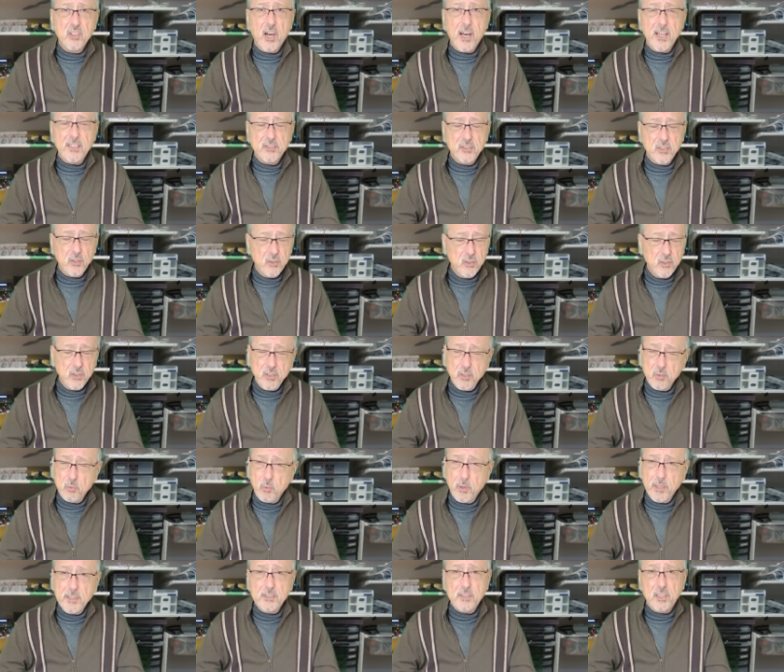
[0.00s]
not, so you
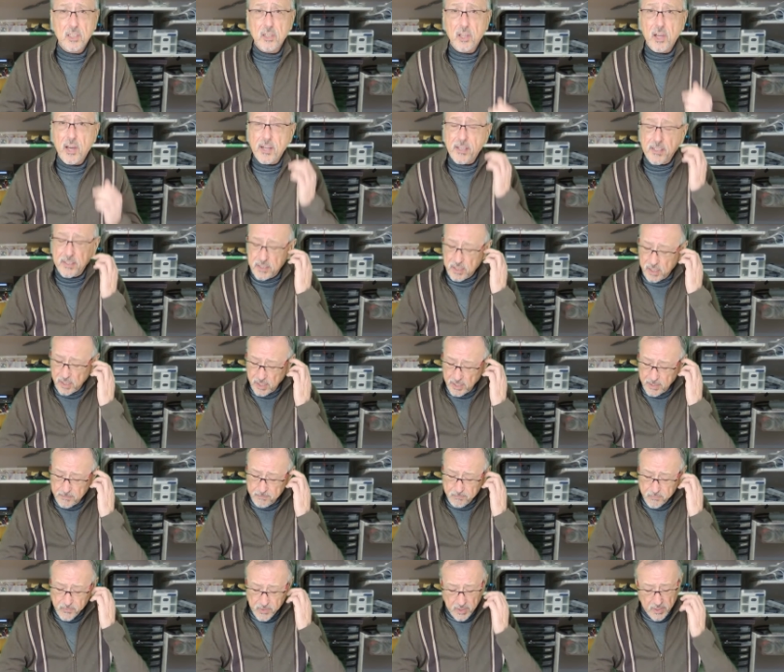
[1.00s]
could waste a lot of
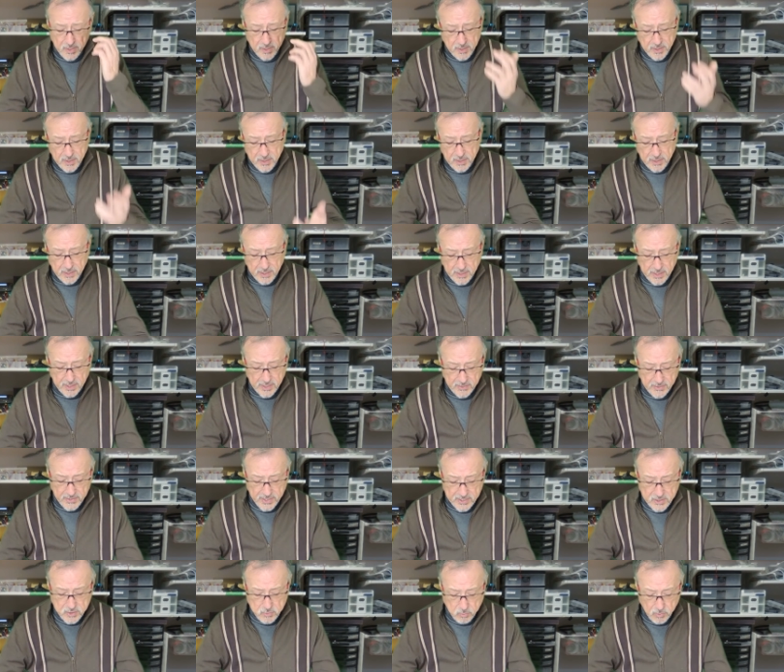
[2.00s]
time.
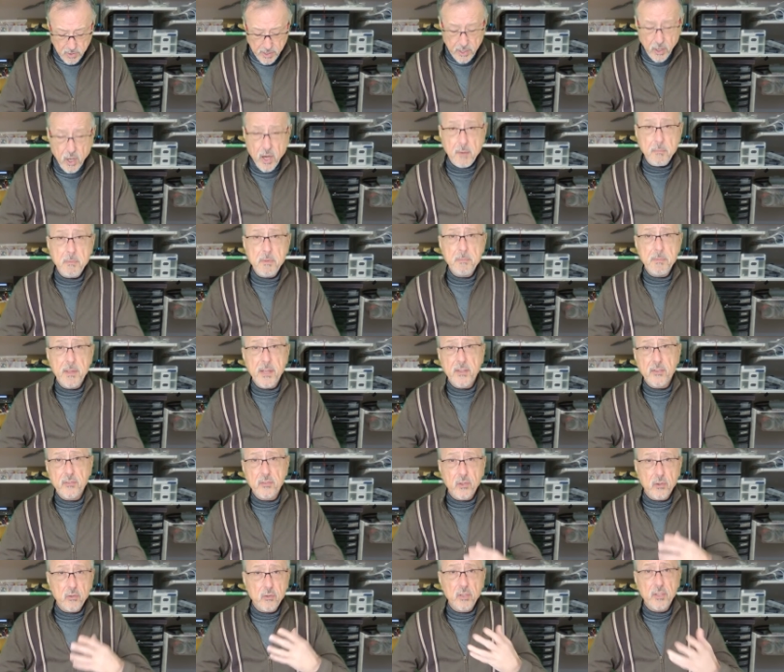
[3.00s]
That's why Hobbymate
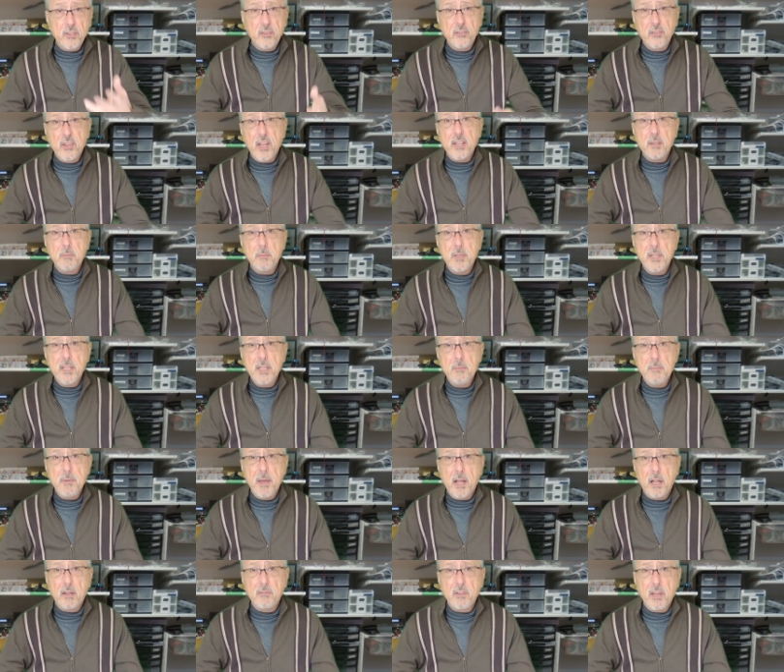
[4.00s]
is so good. Send them an
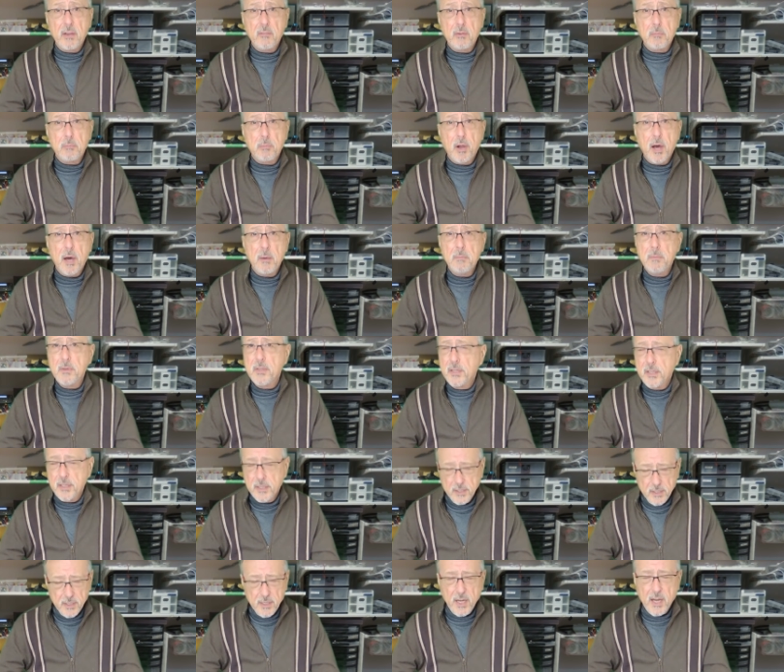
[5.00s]
email if you have a problem.
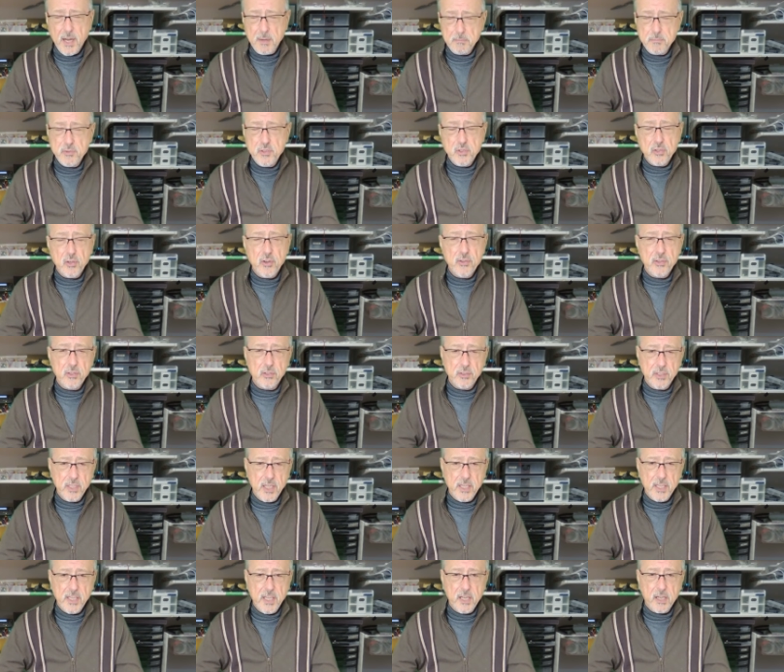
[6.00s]
I'm sure they'll
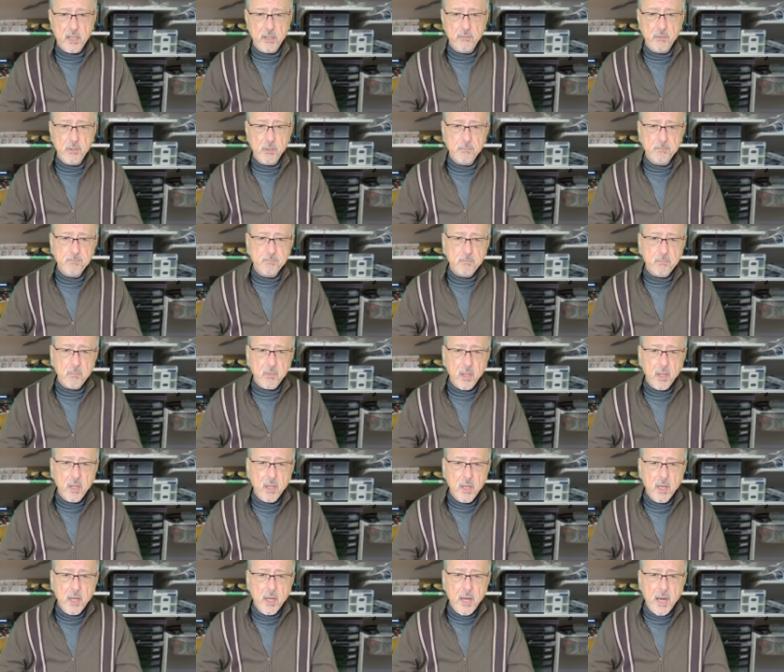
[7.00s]
take care of you.
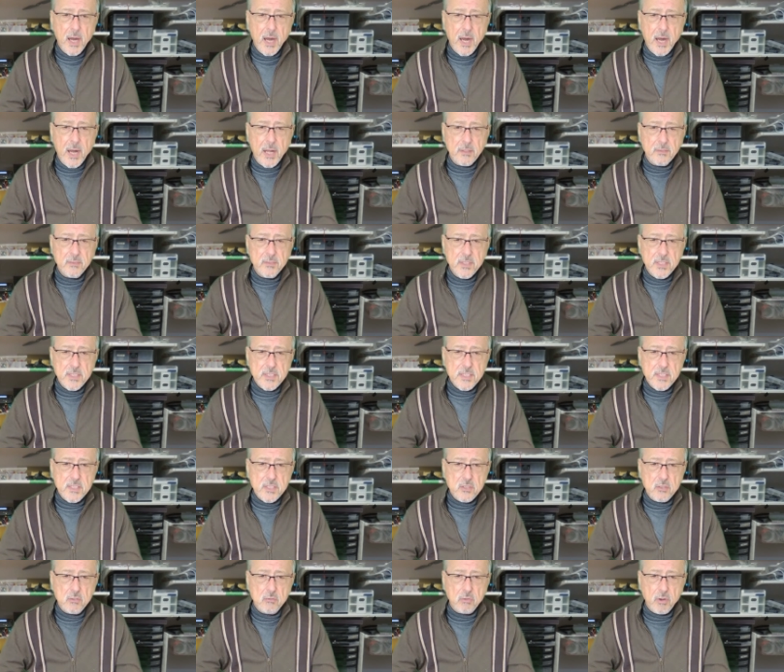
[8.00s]
This
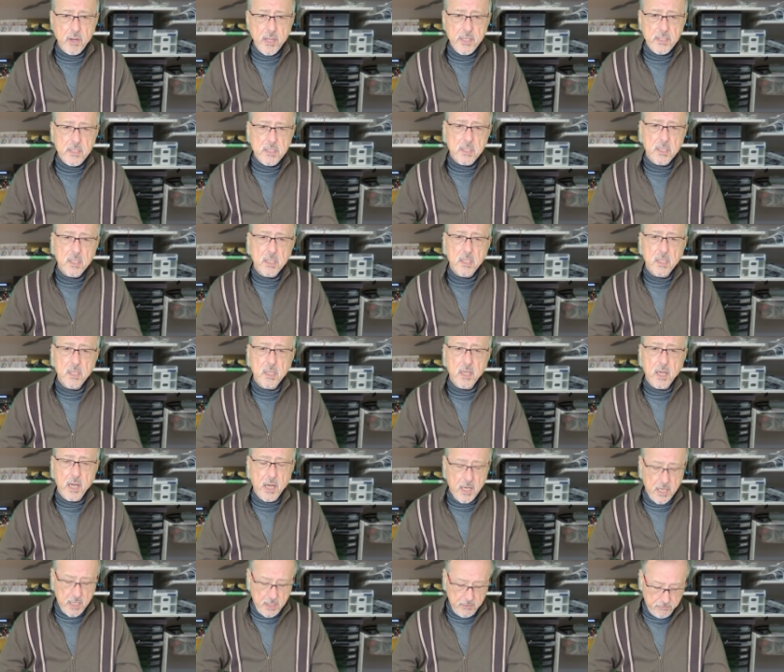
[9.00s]
is great
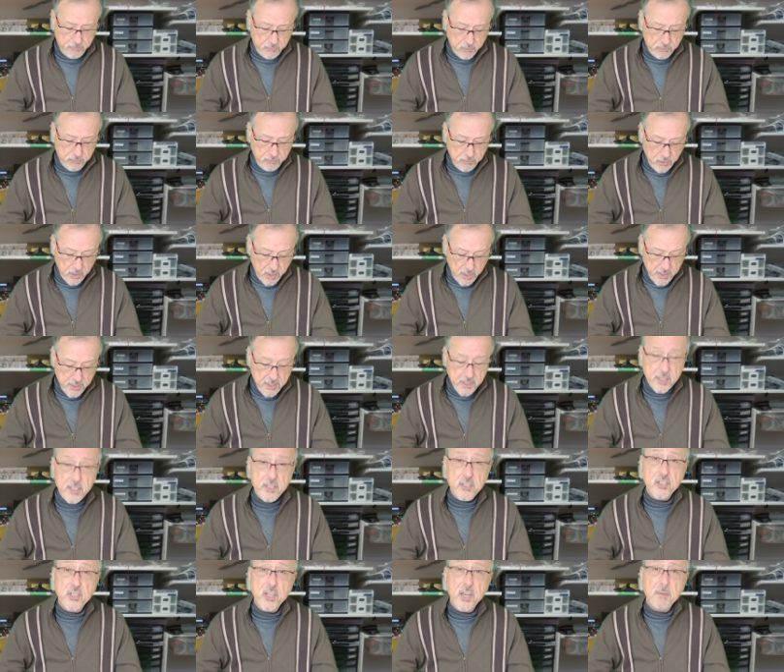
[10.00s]
for flying
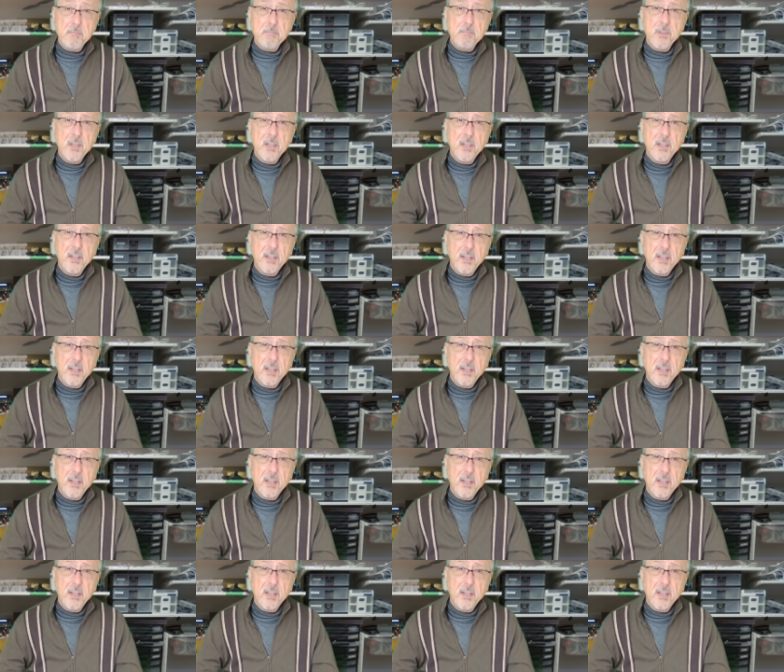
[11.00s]
in a gym.